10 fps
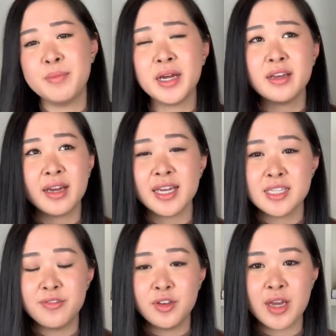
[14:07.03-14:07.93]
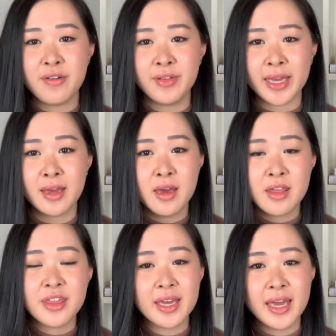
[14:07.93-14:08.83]
But I guess if you have like
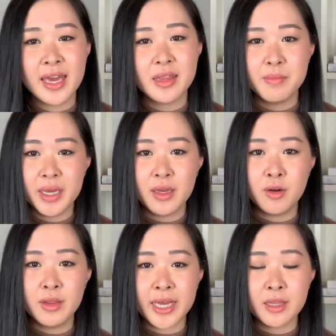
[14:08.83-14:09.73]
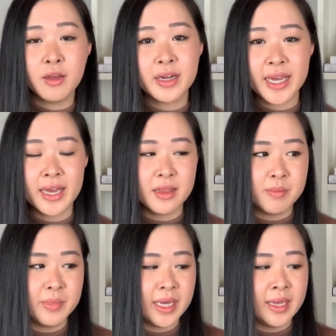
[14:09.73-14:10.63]
thicker hair than me or like longer hair than
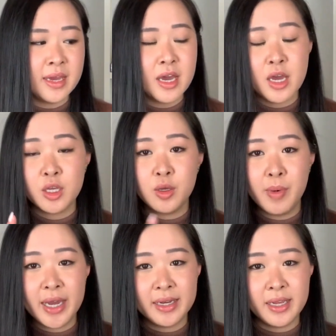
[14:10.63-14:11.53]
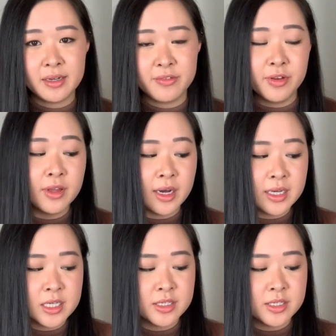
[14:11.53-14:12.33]
me, you might need it for longer.